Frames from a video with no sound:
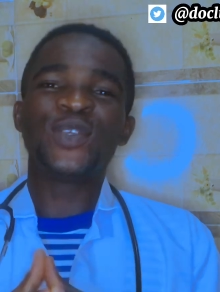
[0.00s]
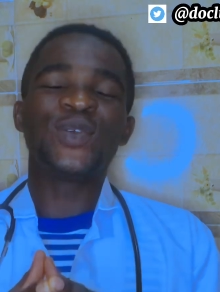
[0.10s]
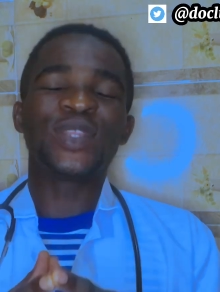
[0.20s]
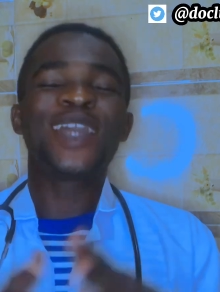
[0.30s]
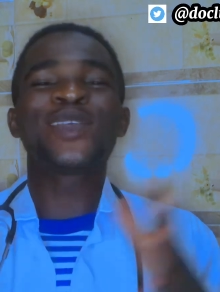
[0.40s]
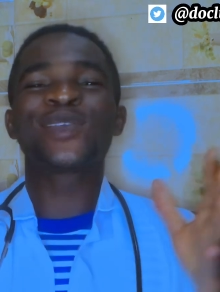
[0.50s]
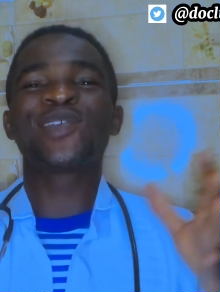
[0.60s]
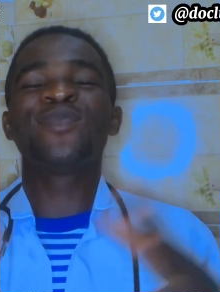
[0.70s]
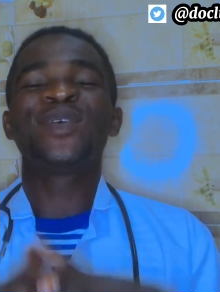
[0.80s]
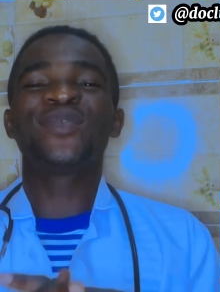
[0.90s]
So thank you
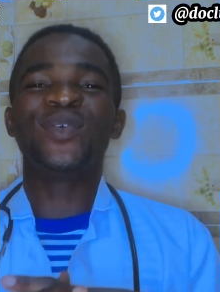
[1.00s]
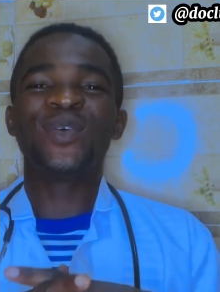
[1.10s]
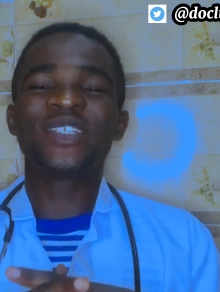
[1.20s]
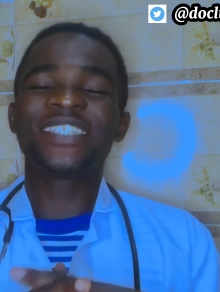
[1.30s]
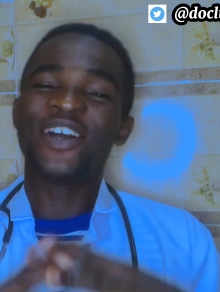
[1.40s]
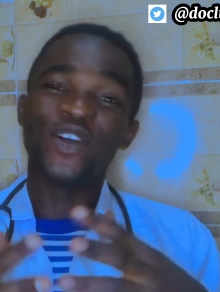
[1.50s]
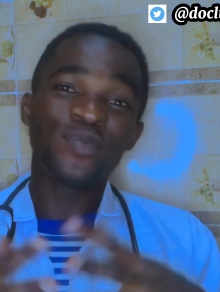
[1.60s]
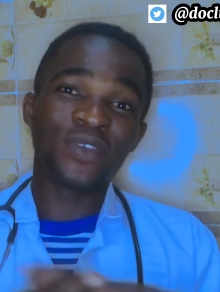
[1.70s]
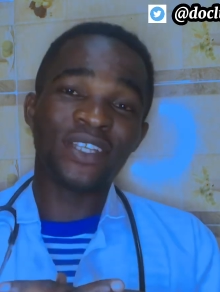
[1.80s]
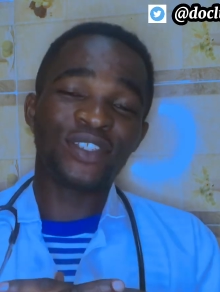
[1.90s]
so much for watching. I
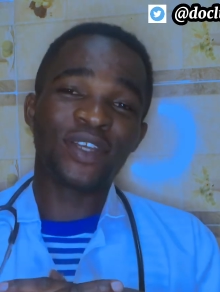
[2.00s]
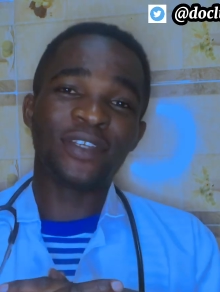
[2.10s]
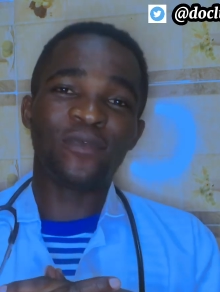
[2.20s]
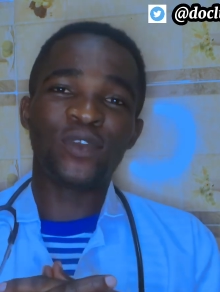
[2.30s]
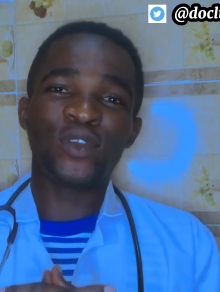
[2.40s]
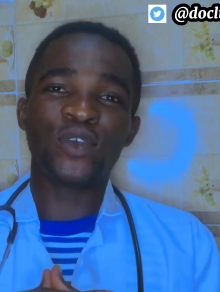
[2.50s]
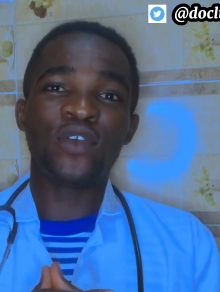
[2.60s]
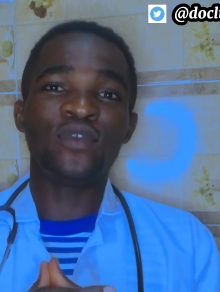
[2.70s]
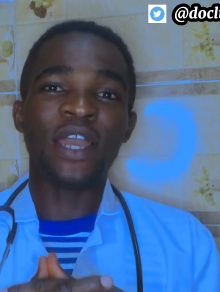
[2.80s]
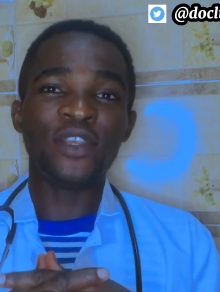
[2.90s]
hope you enjoyed the video.
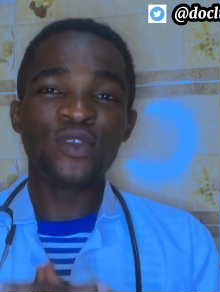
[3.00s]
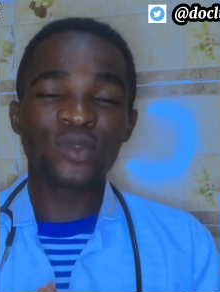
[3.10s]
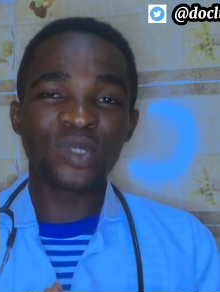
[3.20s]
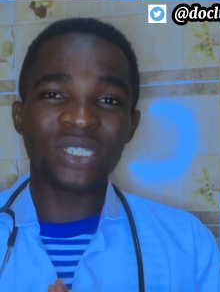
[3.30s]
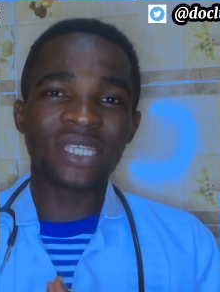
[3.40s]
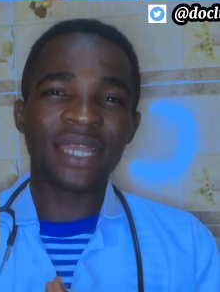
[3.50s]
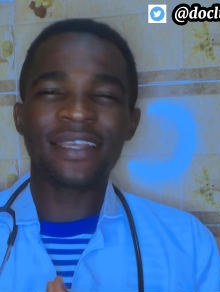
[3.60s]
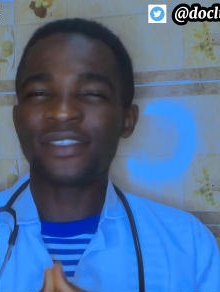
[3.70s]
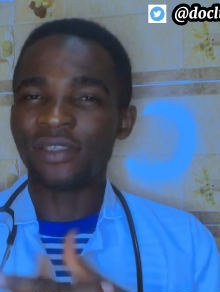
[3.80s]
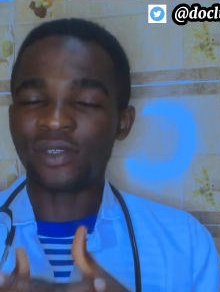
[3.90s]
If you are new to the
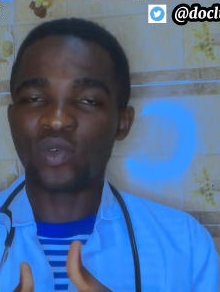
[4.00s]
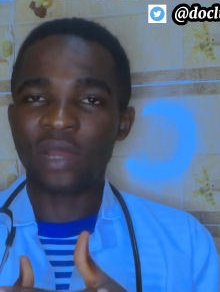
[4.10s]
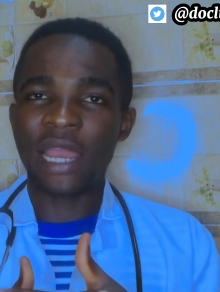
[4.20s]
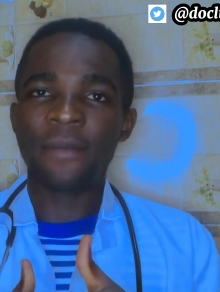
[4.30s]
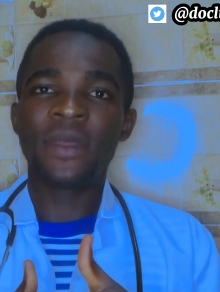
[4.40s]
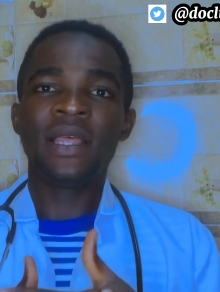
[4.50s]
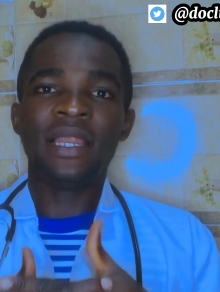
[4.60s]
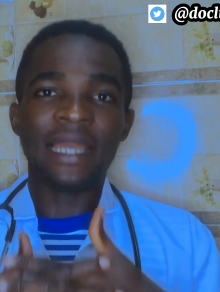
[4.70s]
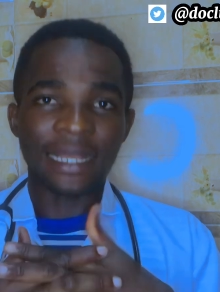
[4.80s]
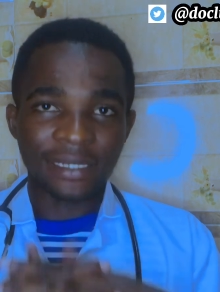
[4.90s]
channel, subscribe.
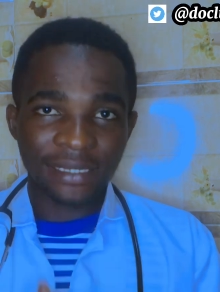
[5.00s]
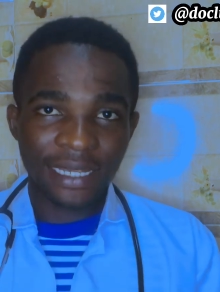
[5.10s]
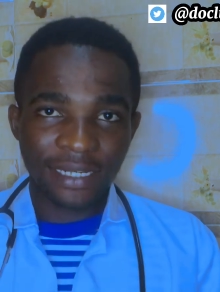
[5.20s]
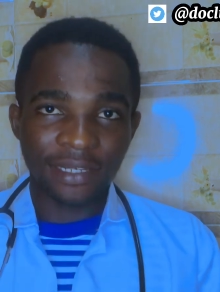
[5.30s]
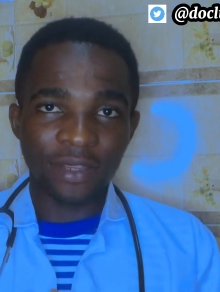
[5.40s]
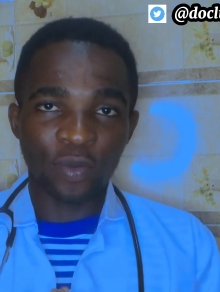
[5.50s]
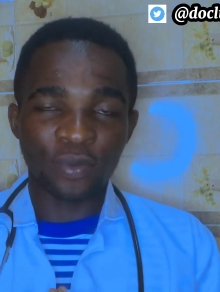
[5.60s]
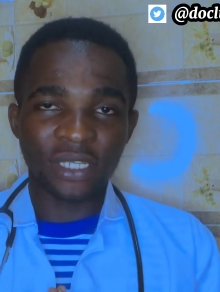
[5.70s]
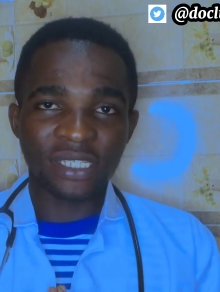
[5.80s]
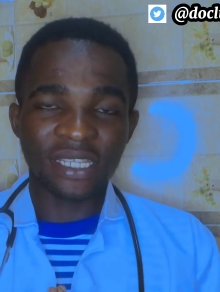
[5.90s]
Like I said in the
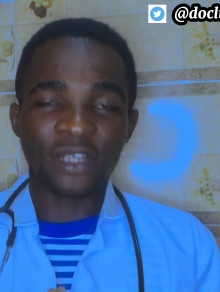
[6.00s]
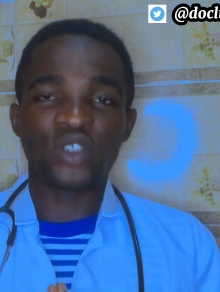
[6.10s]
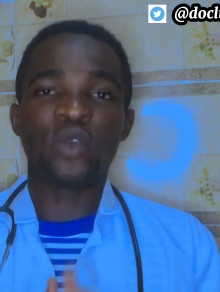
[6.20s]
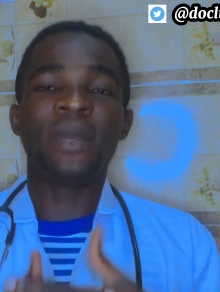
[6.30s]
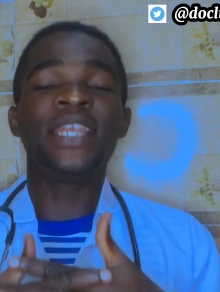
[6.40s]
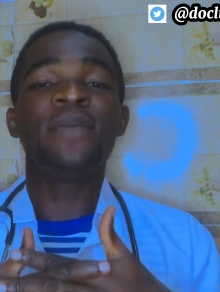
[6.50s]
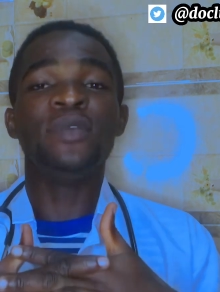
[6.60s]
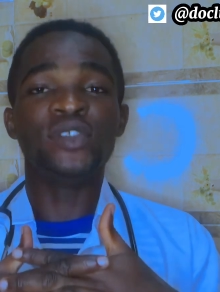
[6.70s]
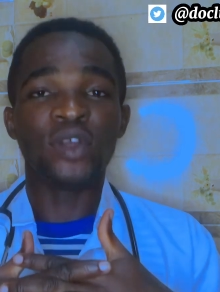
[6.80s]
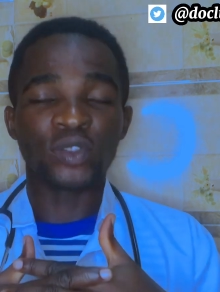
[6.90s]
opening section, my name
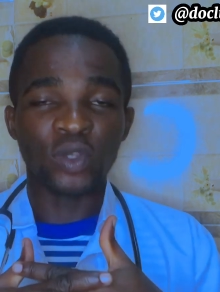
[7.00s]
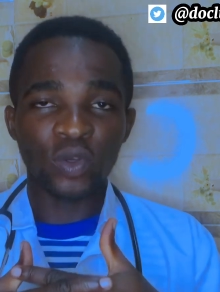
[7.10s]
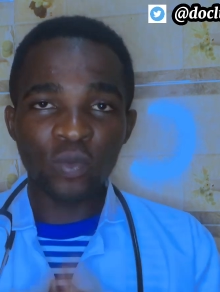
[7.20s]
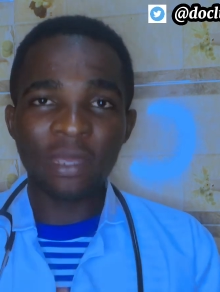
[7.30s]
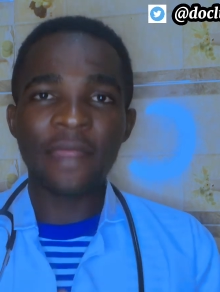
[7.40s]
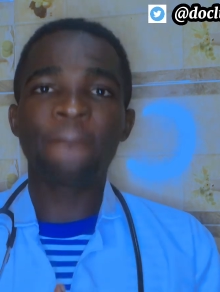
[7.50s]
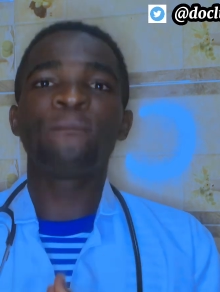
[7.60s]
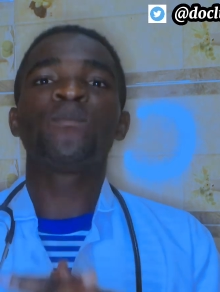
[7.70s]
is Dr. Lupe.